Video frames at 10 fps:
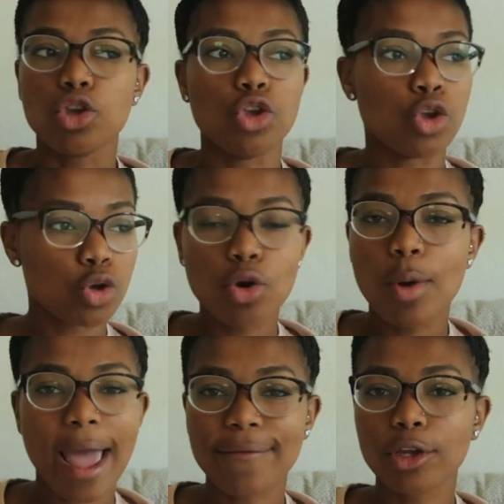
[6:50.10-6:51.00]
You
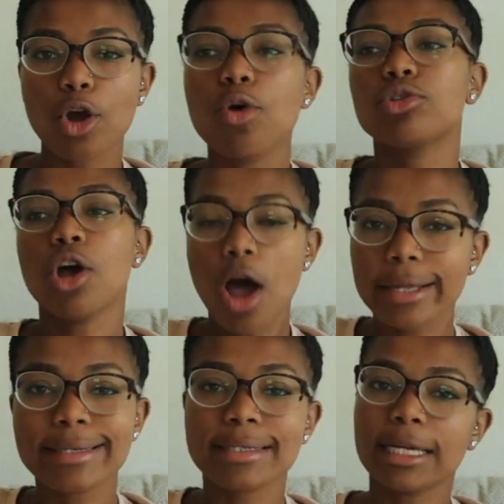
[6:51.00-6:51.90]
don't have to go
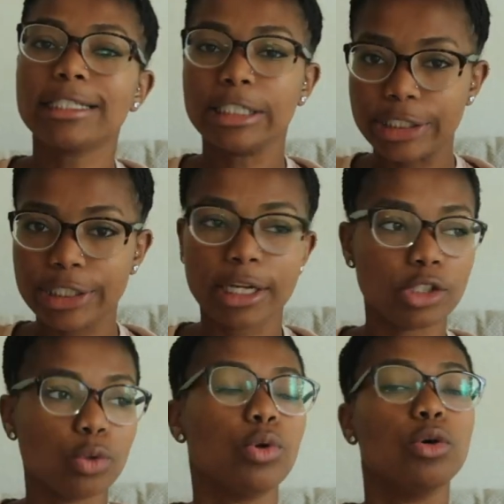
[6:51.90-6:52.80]
talk to such and
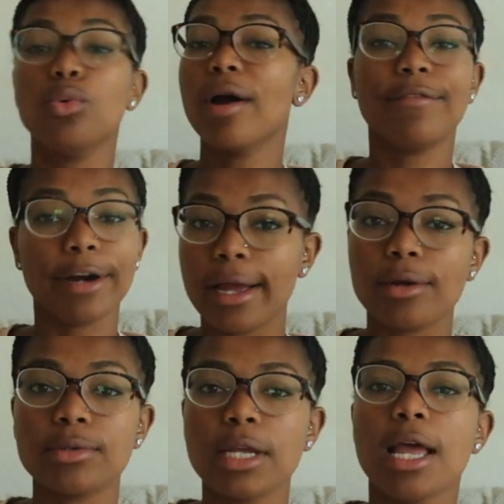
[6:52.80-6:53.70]
such or whoever
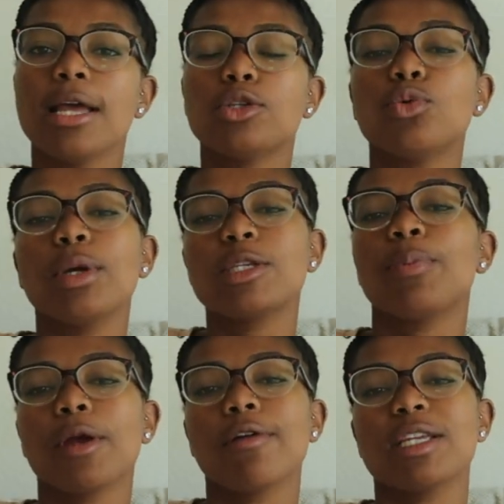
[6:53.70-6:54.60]
else to
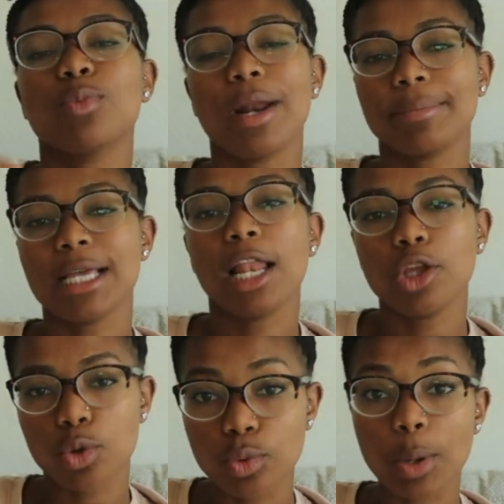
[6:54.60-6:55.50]
experience what I'm
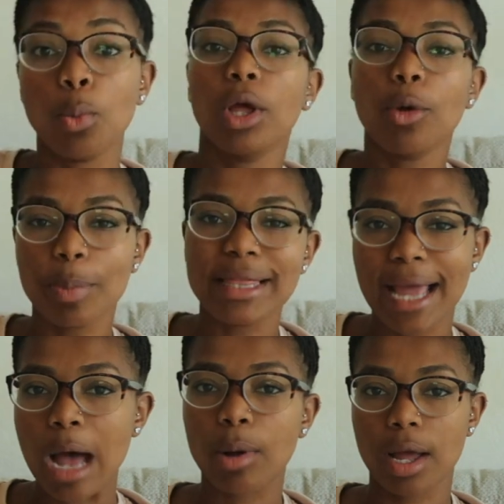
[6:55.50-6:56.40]
telling you will be the
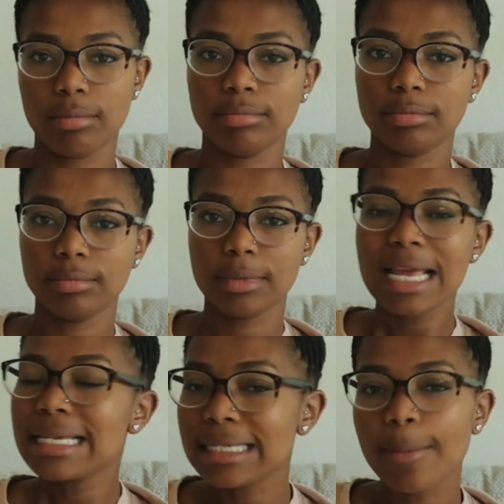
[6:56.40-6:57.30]
outcome.
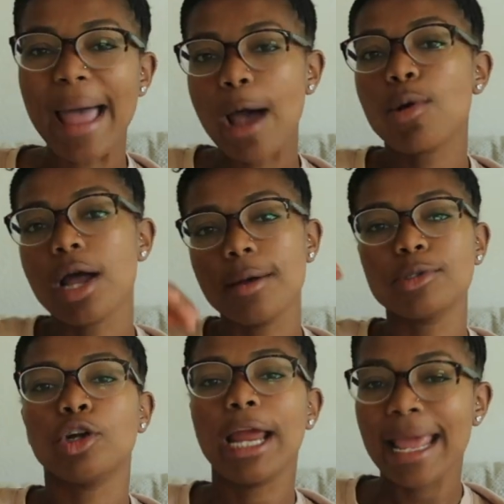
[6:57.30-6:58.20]
Some
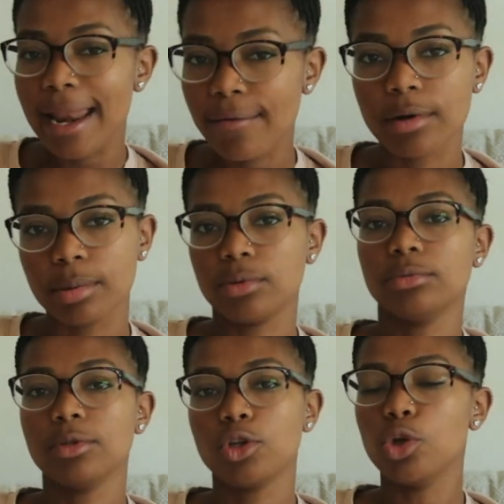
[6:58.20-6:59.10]
outcomes are inevitable.
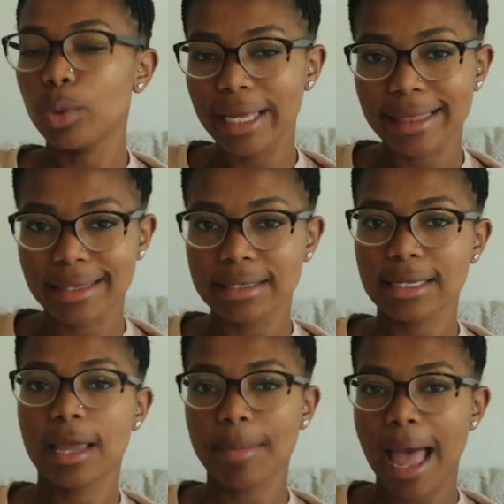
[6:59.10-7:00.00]
You will get the
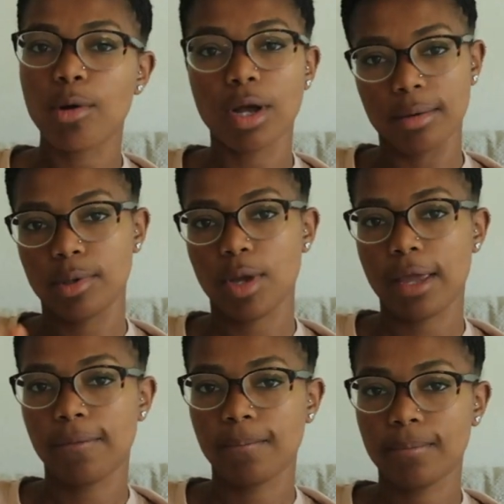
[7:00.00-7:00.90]
same outcome,
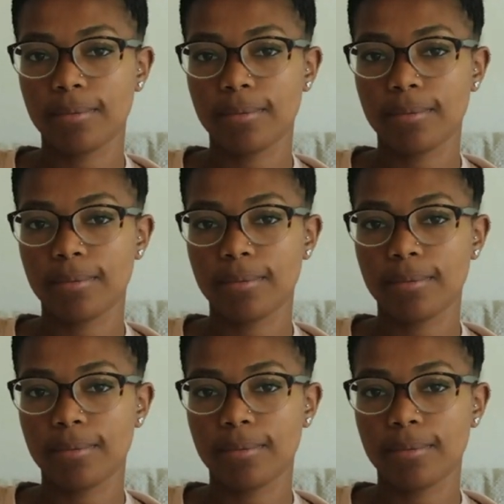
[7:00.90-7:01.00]
okay?